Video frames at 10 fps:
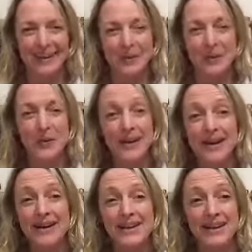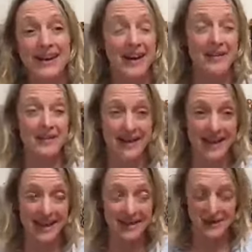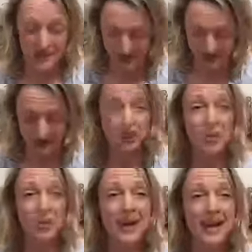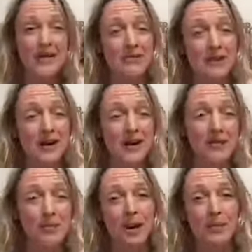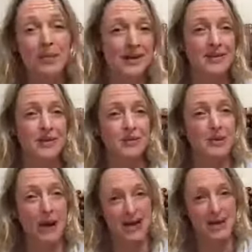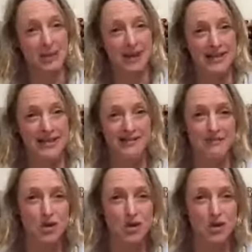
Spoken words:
We are coming into 25 pumpings of Kapalabhati.